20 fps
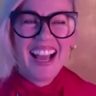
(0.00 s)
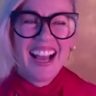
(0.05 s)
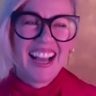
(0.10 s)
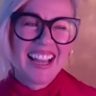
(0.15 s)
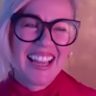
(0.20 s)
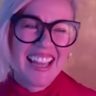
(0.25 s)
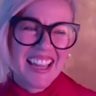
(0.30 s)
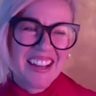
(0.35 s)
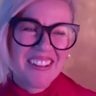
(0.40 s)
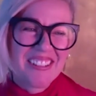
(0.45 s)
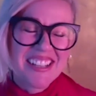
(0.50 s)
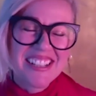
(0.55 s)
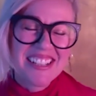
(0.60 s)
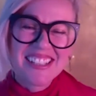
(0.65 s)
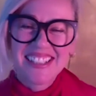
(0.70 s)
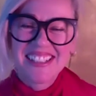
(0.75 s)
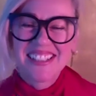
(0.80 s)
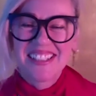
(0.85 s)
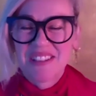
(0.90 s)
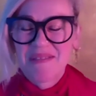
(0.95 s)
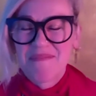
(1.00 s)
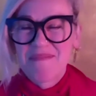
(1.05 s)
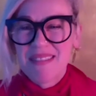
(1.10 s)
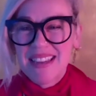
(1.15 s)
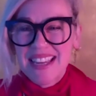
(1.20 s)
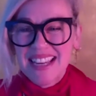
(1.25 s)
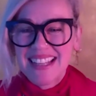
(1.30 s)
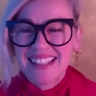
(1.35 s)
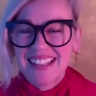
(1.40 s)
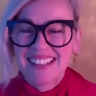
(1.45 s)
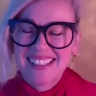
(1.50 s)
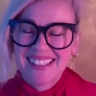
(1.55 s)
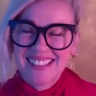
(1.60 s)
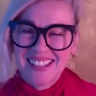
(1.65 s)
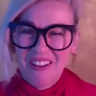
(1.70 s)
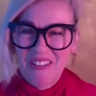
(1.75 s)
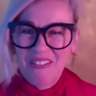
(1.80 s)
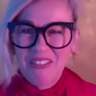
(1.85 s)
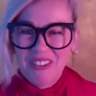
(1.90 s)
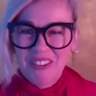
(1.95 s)
Aries is the me, the
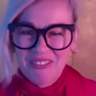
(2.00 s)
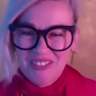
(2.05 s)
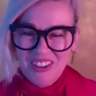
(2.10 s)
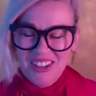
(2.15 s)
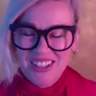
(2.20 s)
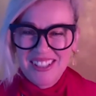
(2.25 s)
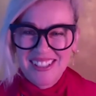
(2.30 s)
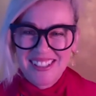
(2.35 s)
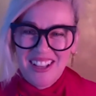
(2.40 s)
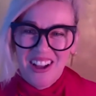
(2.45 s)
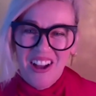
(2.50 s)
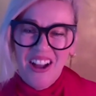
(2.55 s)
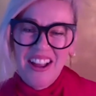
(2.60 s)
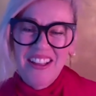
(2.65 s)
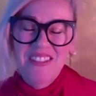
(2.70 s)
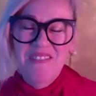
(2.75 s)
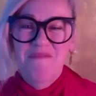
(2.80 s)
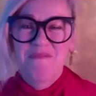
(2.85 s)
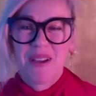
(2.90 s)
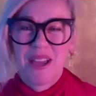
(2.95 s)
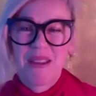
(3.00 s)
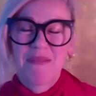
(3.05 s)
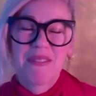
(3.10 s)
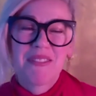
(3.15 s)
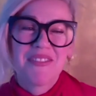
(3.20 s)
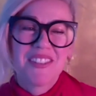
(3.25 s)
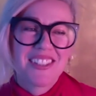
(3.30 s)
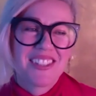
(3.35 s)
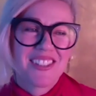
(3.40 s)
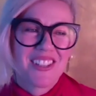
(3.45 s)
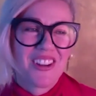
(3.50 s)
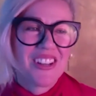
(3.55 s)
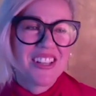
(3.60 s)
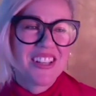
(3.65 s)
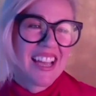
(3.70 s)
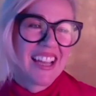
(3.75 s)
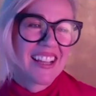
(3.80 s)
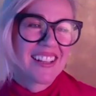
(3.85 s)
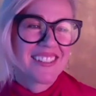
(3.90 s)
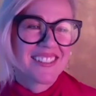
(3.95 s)
self, the first sign, the baby of the
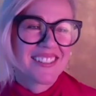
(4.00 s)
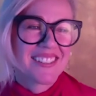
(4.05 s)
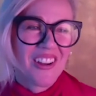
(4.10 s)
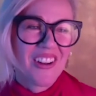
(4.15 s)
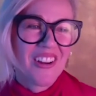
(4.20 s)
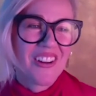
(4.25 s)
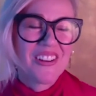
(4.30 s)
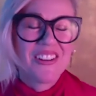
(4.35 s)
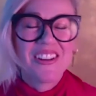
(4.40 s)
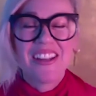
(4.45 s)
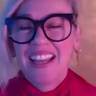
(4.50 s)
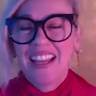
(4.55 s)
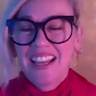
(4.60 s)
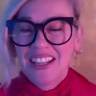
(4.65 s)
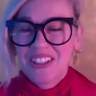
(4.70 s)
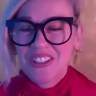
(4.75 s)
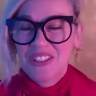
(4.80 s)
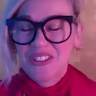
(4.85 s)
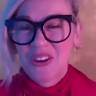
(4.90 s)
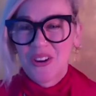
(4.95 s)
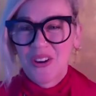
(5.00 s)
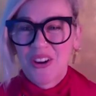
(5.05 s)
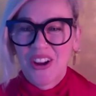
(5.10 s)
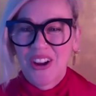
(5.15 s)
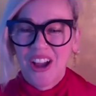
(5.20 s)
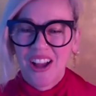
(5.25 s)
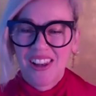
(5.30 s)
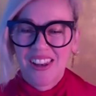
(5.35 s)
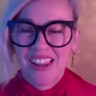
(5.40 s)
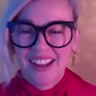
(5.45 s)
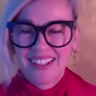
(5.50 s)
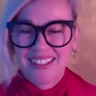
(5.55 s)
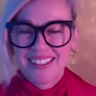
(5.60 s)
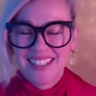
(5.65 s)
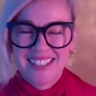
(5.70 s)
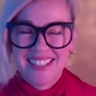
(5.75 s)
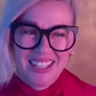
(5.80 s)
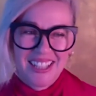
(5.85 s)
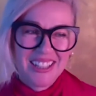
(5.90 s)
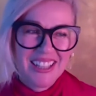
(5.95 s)
zodiac. So, I like
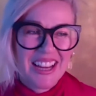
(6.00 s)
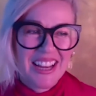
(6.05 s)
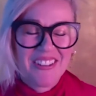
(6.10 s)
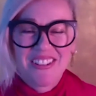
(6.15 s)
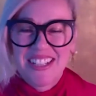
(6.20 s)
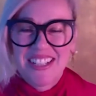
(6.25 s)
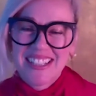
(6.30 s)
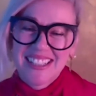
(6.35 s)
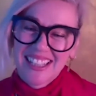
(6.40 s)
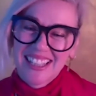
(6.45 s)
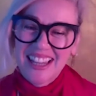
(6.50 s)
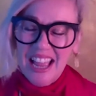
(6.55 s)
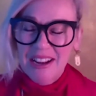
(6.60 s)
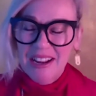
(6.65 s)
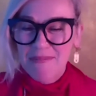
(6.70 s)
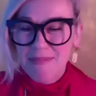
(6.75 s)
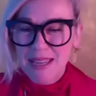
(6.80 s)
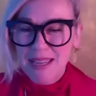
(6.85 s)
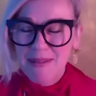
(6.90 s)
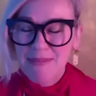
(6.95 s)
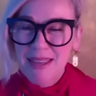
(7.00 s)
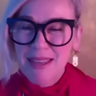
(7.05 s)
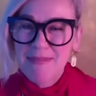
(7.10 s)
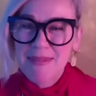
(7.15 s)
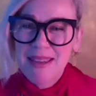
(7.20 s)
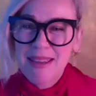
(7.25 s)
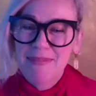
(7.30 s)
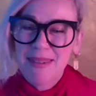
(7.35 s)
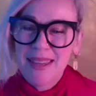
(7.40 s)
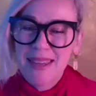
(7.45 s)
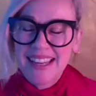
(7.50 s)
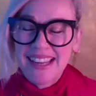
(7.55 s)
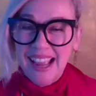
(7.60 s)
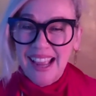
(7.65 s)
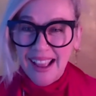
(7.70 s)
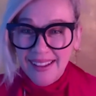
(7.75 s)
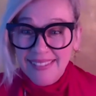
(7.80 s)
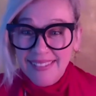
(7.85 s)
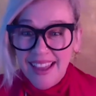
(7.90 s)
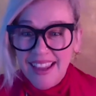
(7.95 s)
to tell Aries, they're like, me.
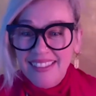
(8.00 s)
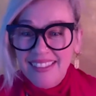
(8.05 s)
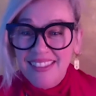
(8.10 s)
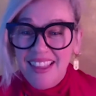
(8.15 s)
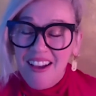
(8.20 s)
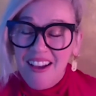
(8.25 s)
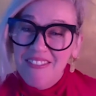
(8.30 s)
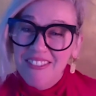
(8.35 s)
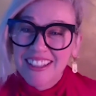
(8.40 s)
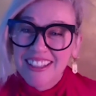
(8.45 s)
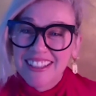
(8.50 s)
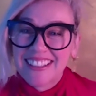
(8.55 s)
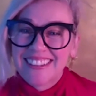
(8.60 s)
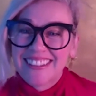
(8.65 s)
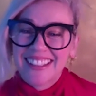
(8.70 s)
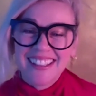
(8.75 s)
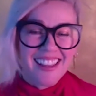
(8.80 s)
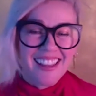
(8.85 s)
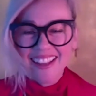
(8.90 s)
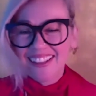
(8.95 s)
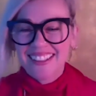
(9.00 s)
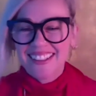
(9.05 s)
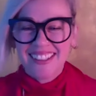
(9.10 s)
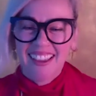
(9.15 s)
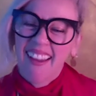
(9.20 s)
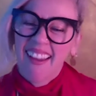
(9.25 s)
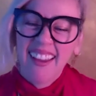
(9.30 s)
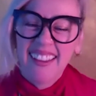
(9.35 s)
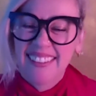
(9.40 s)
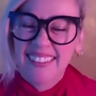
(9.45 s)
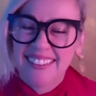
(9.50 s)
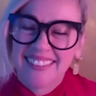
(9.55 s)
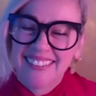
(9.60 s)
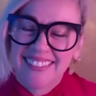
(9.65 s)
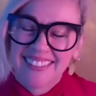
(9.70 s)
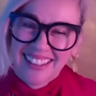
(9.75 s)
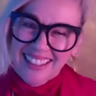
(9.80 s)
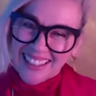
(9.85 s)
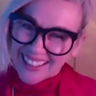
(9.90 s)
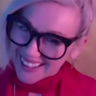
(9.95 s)
And they love it. They're like, yes.